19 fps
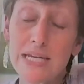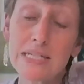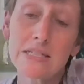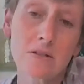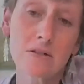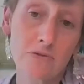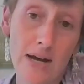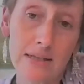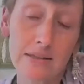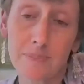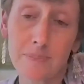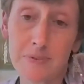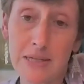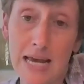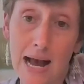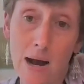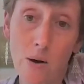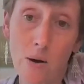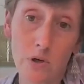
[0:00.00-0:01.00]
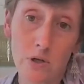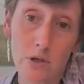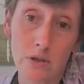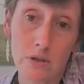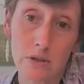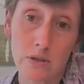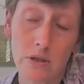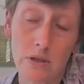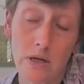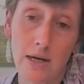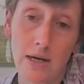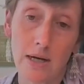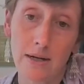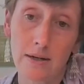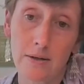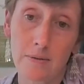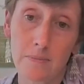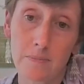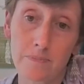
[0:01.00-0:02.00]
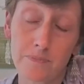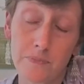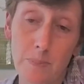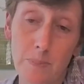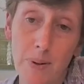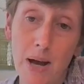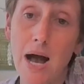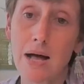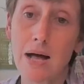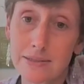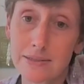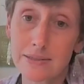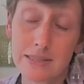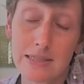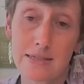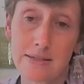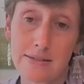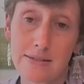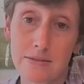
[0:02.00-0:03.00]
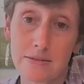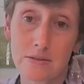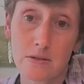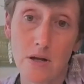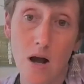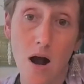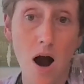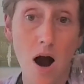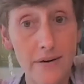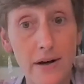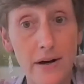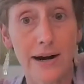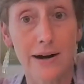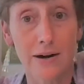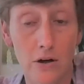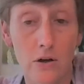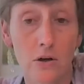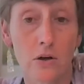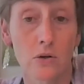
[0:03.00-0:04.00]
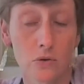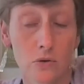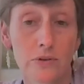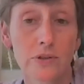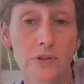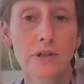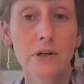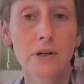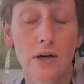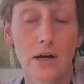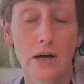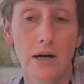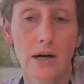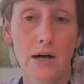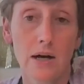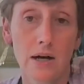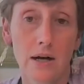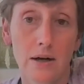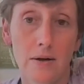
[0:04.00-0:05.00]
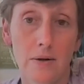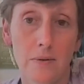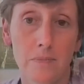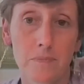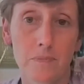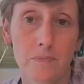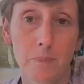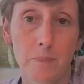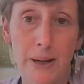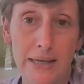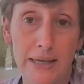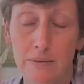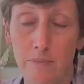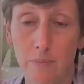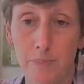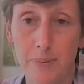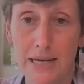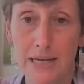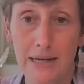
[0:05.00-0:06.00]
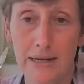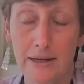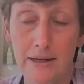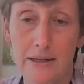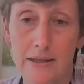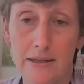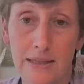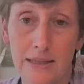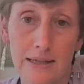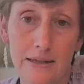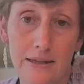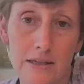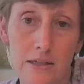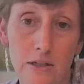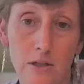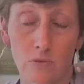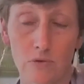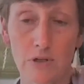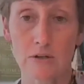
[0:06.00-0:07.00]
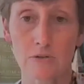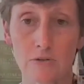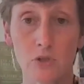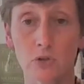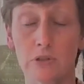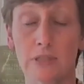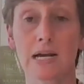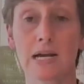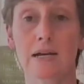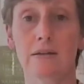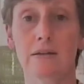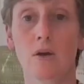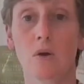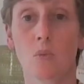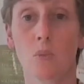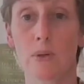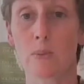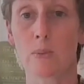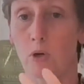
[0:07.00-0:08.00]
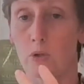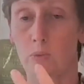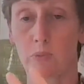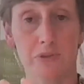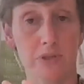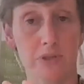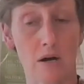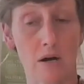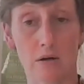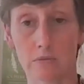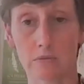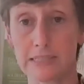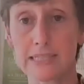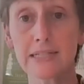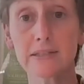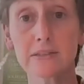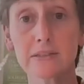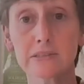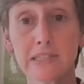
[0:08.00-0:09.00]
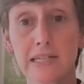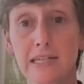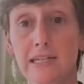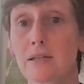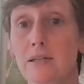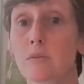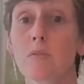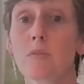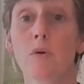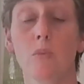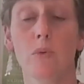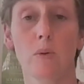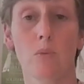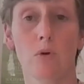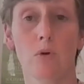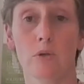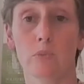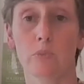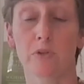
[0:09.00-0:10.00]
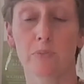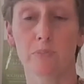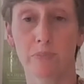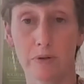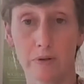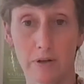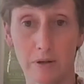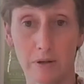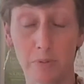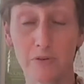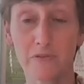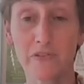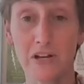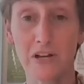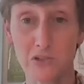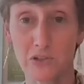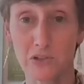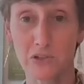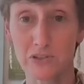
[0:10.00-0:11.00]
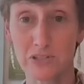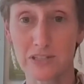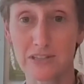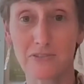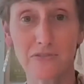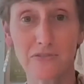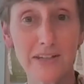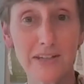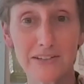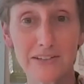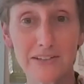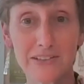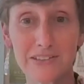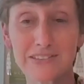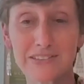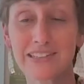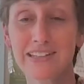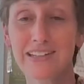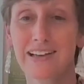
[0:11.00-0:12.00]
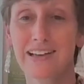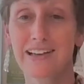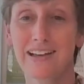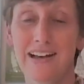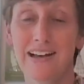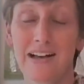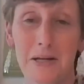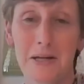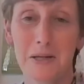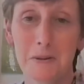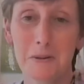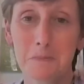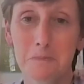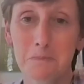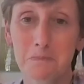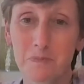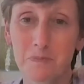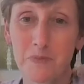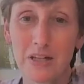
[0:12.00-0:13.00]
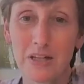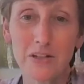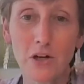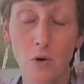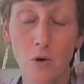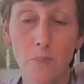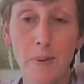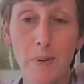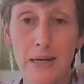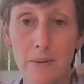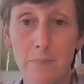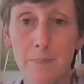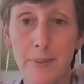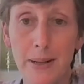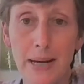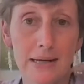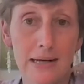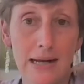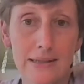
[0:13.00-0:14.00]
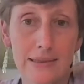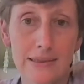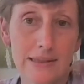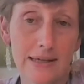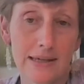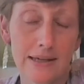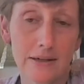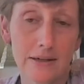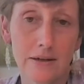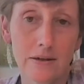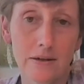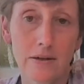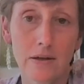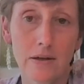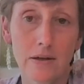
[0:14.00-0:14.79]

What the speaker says: developed our policies on our own, but I think certainly not. We work with our legal team. We work with professionals in the field, but I think